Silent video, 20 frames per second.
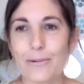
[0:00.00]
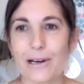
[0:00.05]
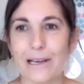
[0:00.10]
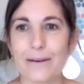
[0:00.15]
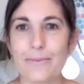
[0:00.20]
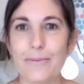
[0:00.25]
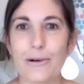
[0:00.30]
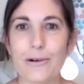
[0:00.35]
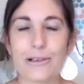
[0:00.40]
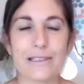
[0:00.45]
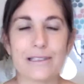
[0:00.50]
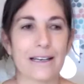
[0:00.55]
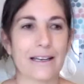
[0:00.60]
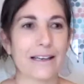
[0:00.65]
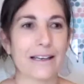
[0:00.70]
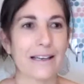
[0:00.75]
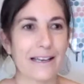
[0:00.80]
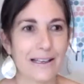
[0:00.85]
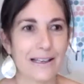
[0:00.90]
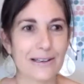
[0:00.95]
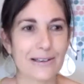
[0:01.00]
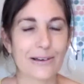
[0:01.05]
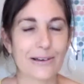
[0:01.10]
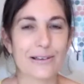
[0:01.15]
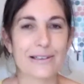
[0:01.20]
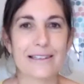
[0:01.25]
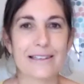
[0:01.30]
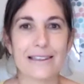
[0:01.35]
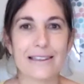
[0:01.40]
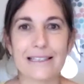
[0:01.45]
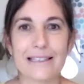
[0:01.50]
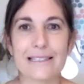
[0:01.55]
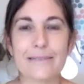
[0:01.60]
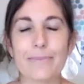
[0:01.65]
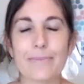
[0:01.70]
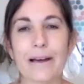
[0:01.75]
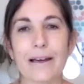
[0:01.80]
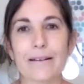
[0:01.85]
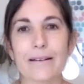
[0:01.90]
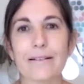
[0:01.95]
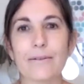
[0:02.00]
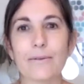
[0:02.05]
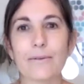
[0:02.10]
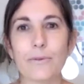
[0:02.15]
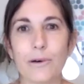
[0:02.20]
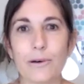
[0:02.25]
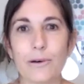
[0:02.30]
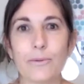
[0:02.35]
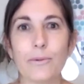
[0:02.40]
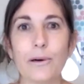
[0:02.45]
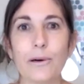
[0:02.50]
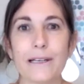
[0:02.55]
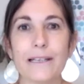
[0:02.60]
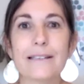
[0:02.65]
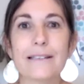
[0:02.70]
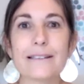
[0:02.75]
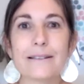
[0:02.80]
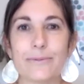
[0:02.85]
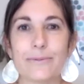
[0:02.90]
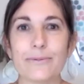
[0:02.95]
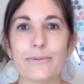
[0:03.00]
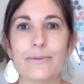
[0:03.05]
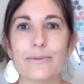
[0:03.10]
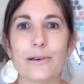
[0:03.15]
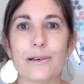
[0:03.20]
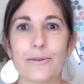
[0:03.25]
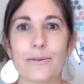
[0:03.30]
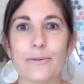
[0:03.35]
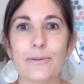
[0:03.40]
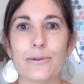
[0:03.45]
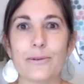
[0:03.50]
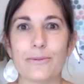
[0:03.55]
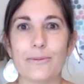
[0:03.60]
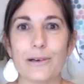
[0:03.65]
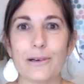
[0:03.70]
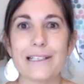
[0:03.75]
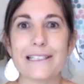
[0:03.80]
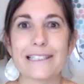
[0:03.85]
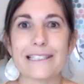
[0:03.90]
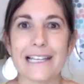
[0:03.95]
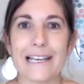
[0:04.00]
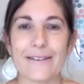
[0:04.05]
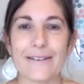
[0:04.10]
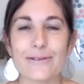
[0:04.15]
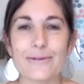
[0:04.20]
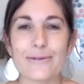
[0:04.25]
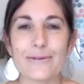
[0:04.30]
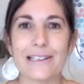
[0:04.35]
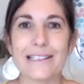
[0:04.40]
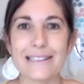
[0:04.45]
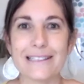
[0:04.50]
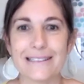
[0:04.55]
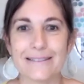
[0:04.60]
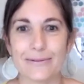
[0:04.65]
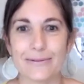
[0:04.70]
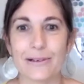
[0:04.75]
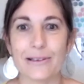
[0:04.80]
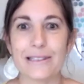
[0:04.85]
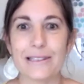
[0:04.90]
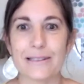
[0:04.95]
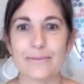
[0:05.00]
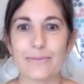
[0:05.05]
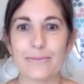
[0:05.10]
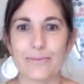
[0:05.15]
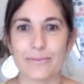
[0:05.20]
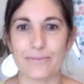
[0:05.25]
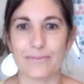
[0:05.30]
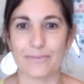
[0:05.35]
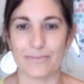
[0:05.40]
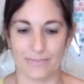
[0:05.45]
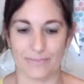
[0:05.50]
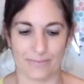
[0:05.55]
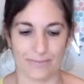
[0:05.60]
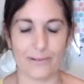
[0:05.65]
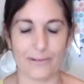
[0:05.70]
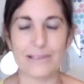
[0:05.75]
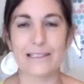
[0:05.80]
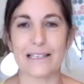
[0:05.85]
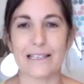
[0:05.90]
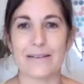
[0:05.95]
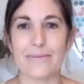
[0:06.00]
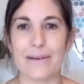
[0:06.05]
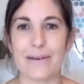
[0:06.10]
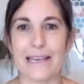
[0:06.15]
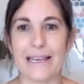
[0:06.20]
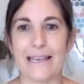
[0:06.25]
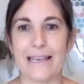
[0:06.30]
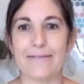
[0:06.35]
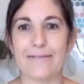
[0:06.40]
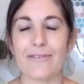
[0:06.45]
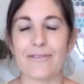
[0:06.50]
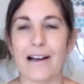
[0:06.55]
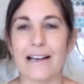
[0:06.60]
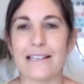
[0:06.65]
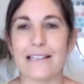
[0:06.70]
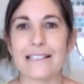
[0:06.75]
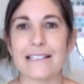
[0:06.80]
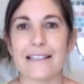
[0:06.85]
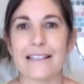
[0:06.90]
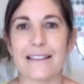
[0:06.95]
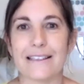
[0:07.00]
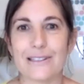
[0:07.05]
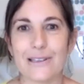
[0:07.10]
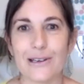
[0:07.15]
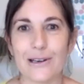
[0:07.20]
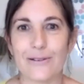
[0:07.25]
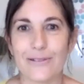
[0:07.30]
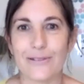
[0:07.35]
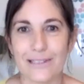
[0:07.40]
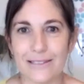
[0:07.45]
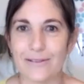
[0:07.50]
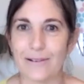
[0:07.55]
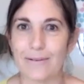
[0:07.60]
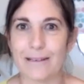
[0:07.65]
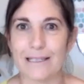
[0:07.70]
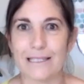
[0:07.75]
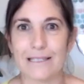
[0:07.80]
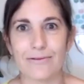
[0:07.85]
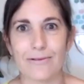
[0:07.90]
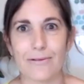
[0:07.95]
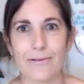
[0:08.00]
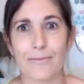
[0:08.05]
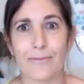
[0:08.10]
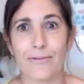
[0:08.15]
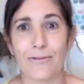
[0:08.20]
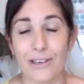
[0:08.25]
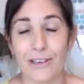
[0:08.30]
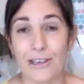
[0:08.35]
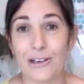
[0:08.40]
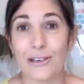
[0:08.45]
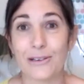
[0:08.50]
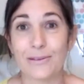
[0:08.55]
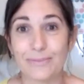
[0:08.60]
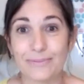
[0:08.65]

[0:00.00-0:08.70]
and mortar, no to this, but what is left? What's going to be rising to the surface from this for you?